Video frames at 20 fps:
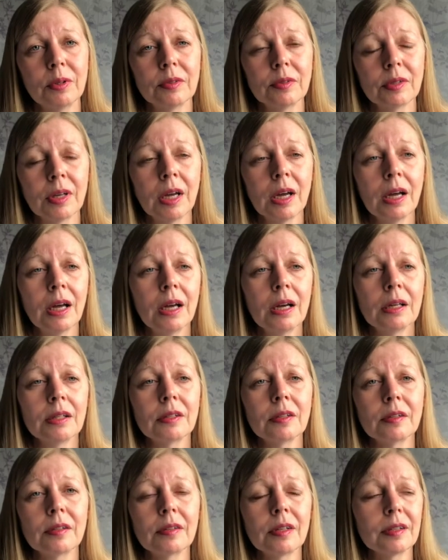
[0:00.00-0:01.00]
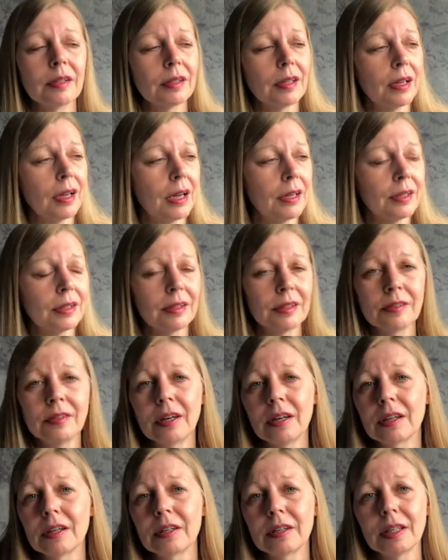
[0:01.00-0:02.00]
It's th th there's
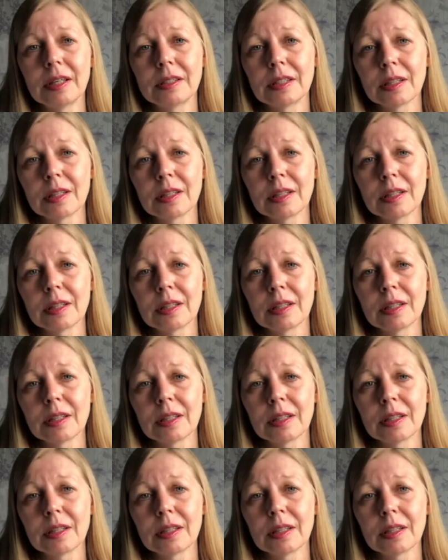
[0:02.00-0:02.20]
not a great